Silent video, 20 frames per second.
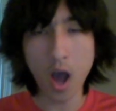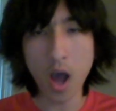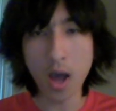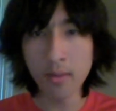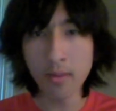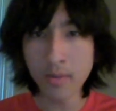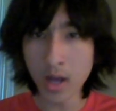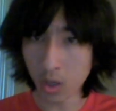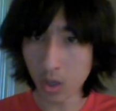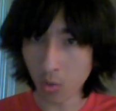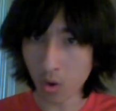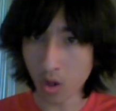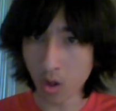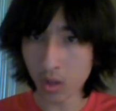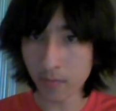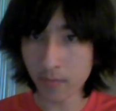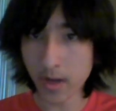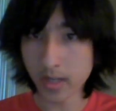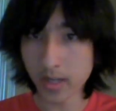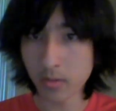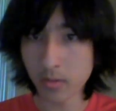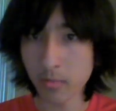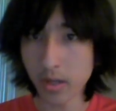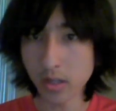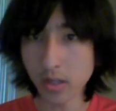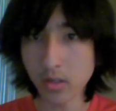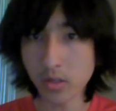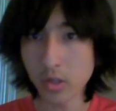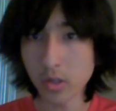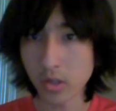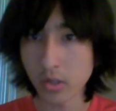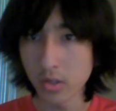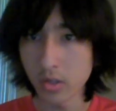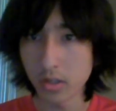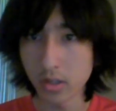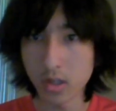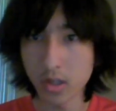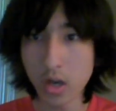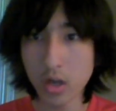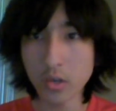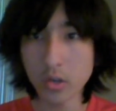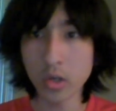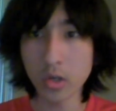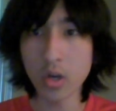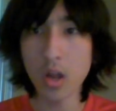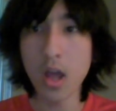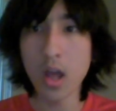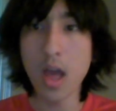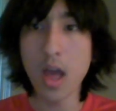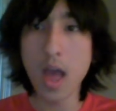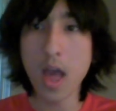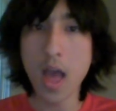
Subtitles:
I'm not qualified to make such a deduction.